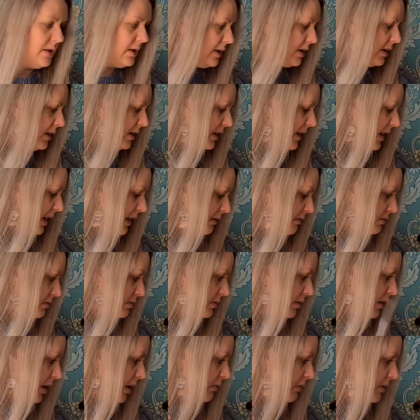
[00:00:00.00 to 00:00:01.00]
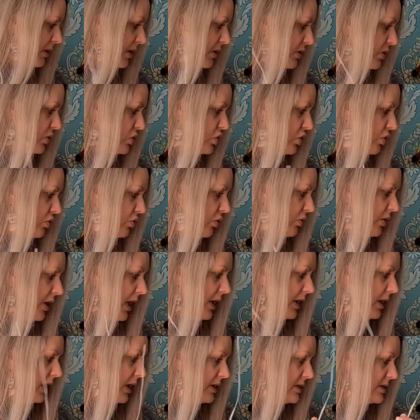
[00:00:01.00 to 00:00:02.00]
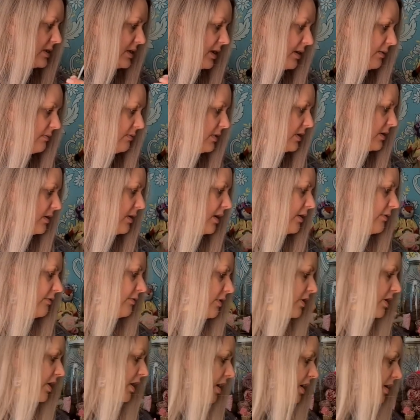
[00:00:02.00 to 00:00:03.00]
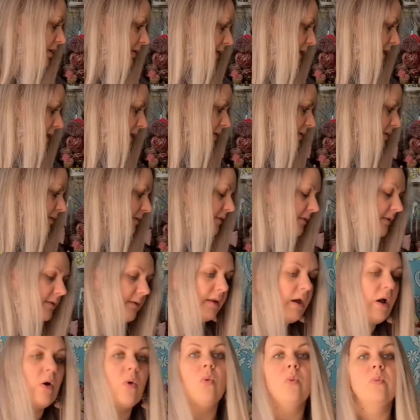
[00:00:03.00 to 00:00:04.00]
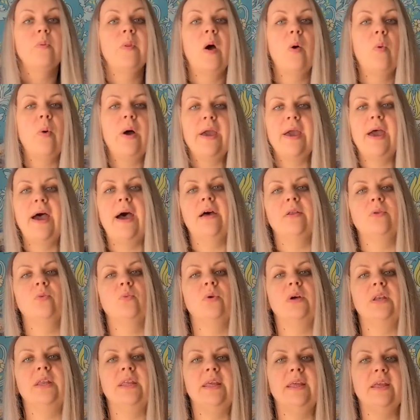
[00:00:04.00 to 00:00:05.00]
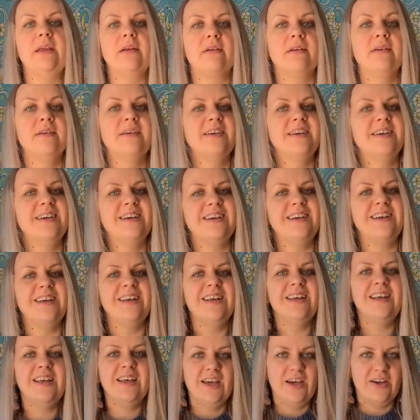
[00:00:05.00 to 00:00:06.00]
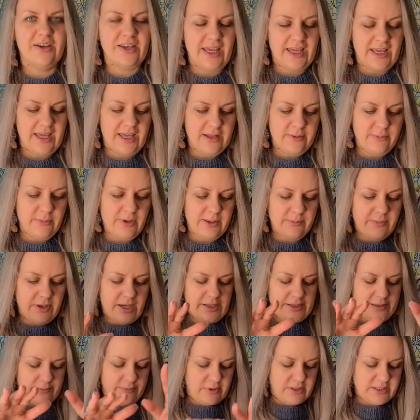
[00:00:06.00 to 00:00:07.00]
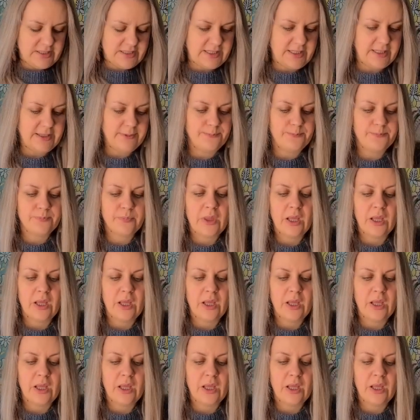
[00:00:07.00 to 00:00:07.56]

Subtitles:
Yeah, I wanted to show you that last time, but I forgot, and now I had one here. Okay, in my Myra basket.